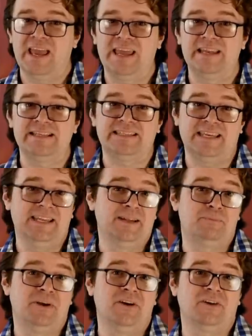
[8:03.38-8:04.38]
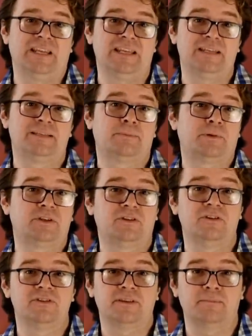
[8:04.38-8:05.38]
and his inability to
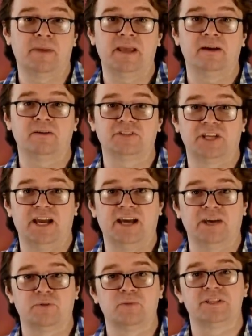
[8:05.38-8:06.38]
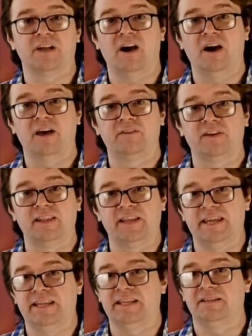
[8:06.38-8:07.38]
produce a male child was
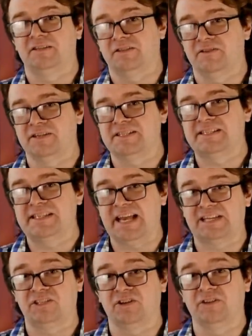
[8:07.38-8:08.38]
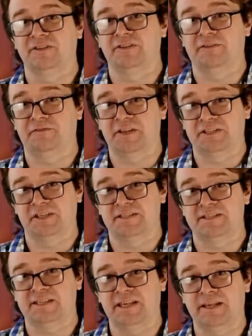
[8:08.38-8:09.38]
unrelated to his sexual
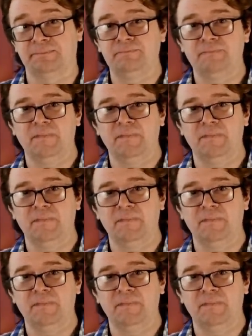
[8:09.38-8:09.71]
deficiency.